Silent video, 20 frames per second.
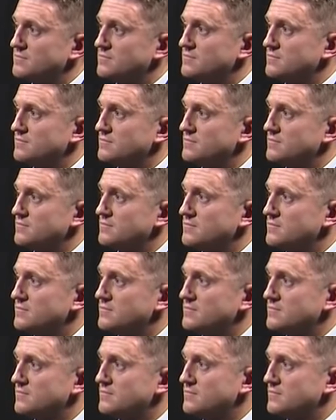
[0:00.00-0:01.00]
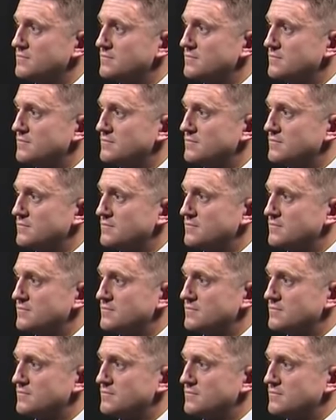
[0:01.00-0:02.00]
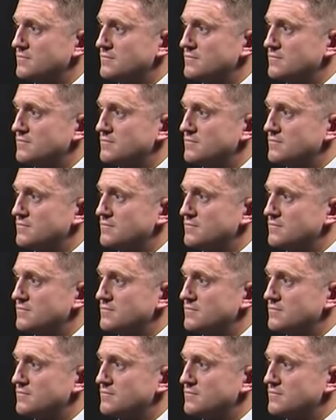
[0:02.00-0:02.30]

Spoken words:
[no speech]